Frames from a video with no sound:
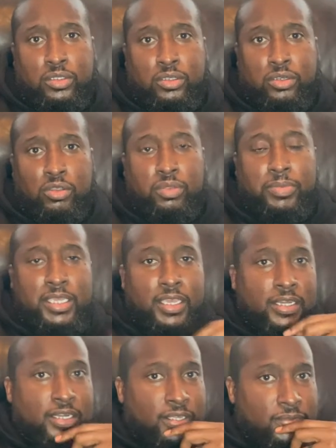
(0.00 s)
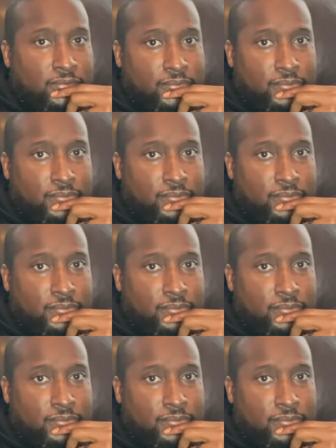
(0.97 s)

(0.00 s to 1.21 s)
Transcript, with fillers: you know the beginning.